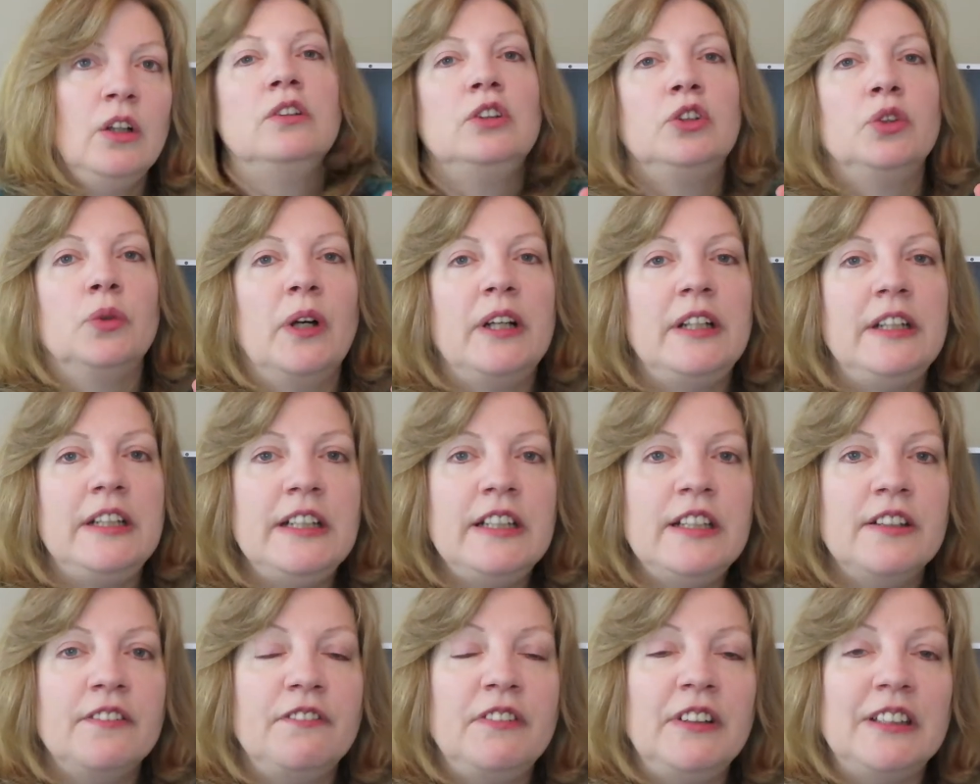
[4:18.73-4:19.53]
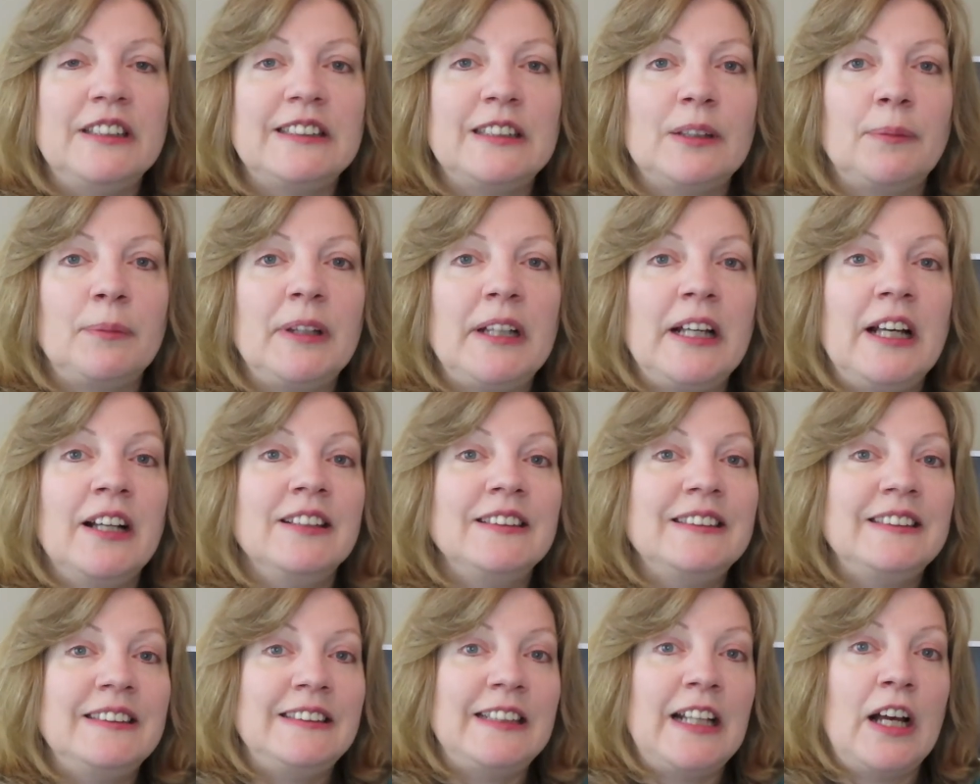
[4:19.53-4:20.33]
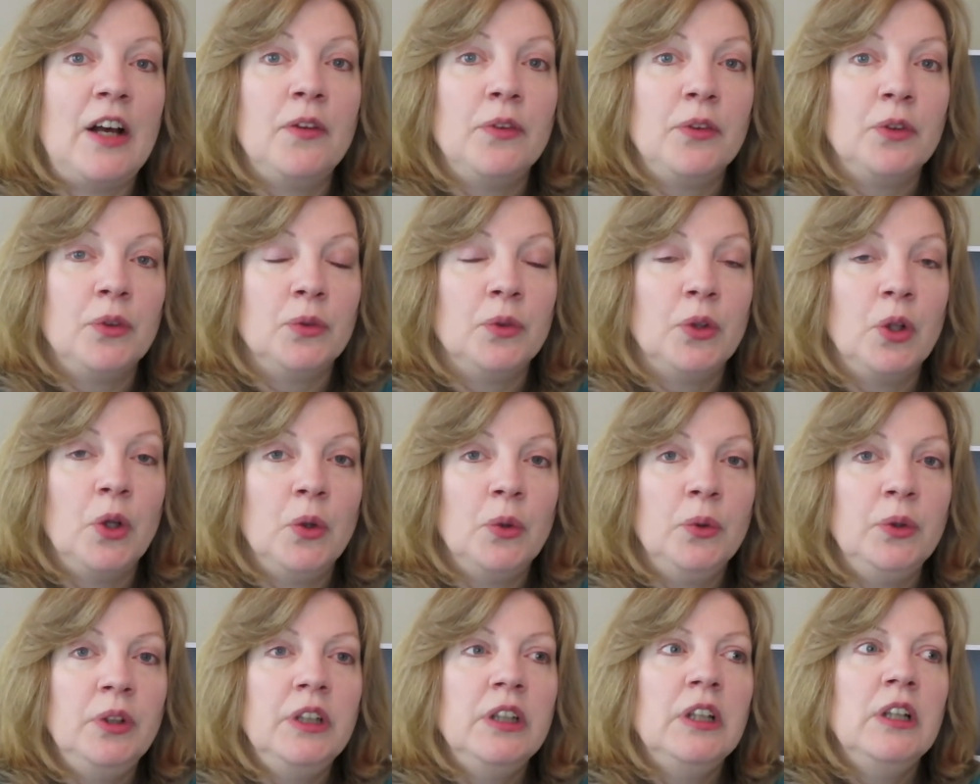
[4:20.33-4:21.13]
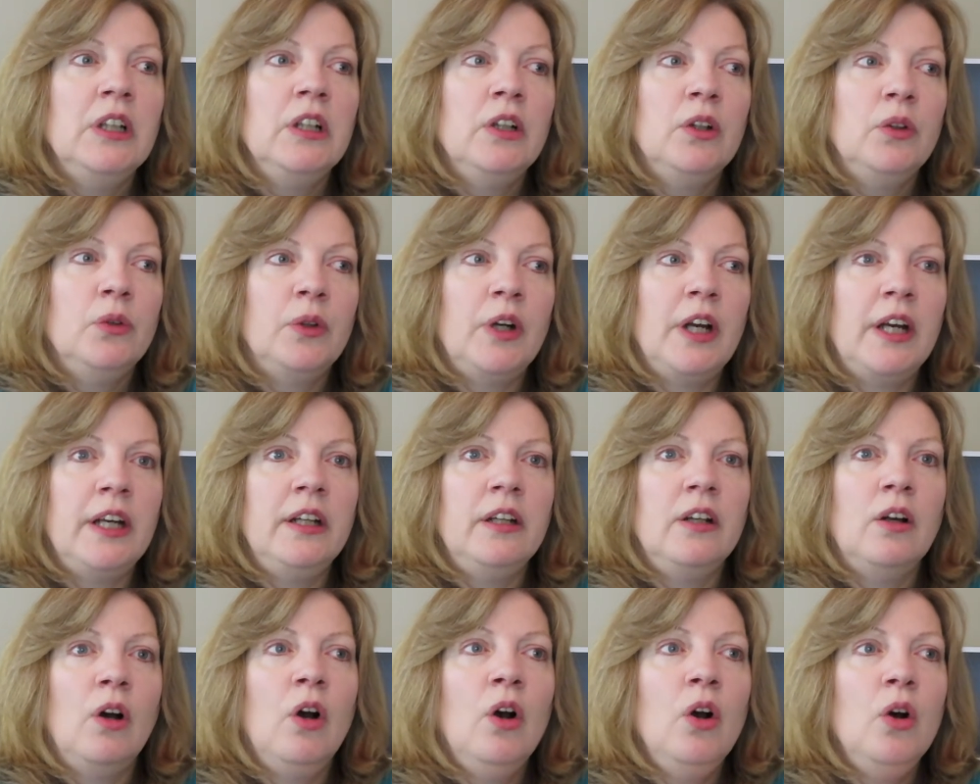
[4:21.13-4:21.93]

Do I need to fit something else down the road, right?